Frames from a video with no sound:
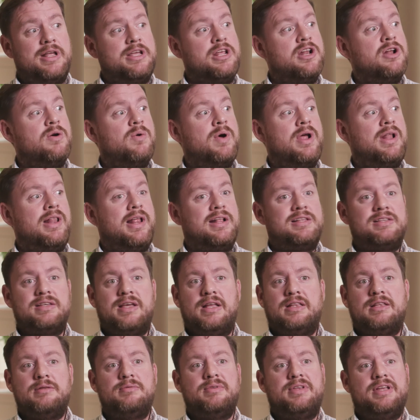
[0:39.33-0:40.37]
like, you know what, let's
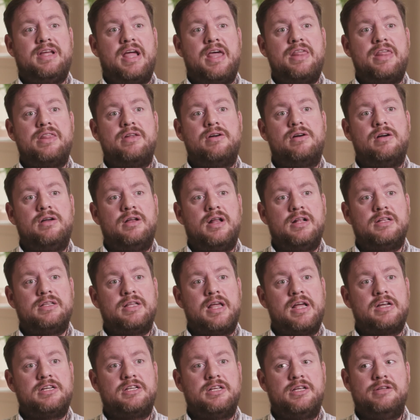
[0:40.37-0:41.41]
get them together and let's
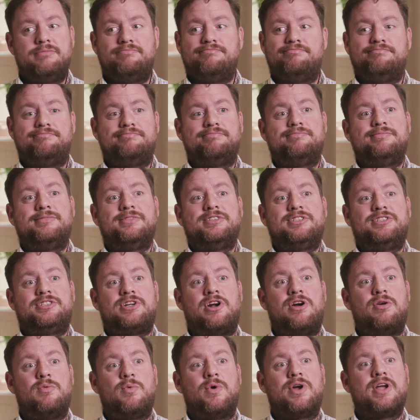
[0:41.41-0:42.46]
actually
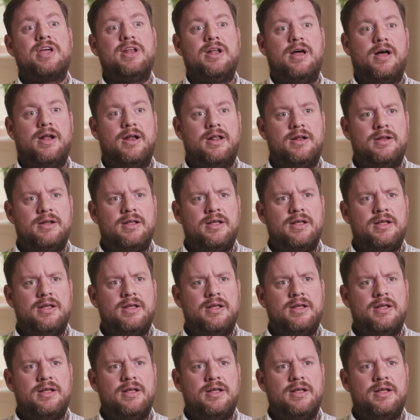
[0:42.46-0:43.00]
start working on it.